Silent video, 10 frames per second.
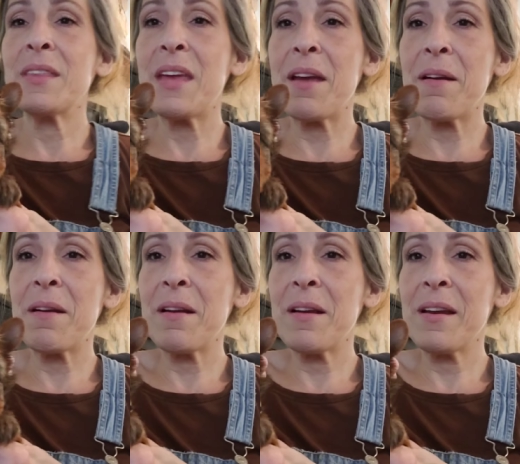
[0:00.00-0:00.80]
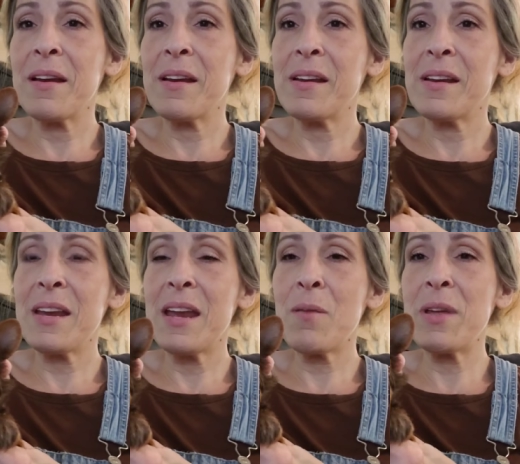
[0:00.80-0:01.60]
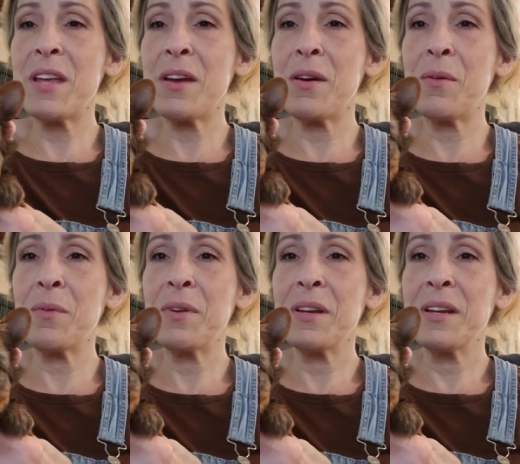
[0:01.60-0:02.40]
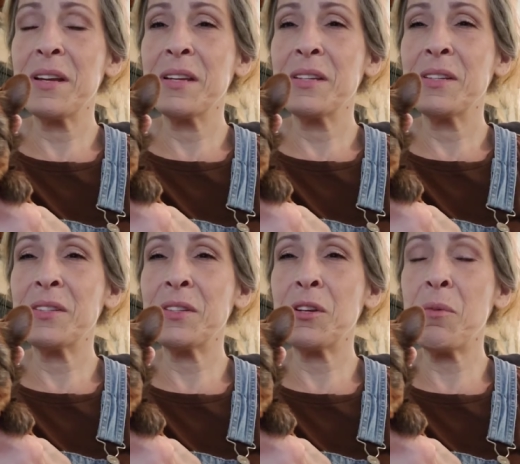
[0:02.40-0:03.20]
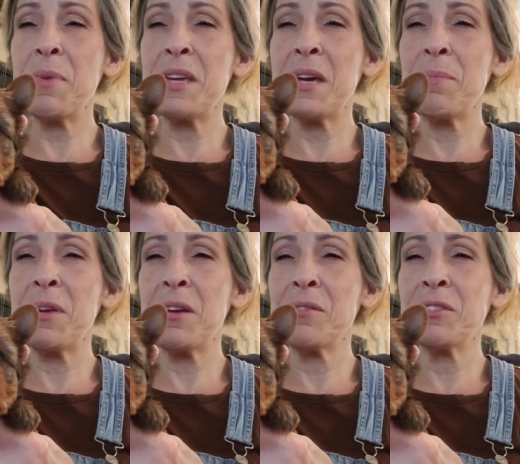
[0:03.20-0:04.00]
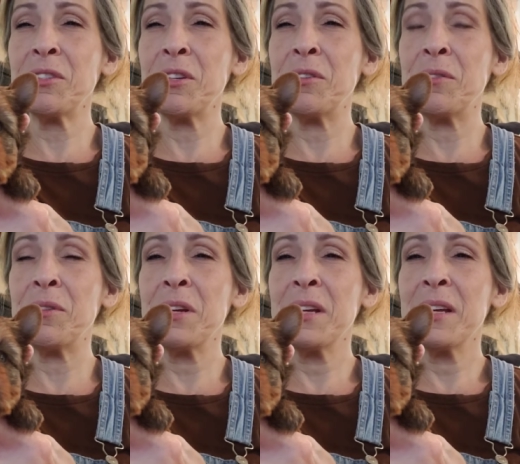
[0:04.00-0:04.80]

There. There we go. So they'll be up here soon.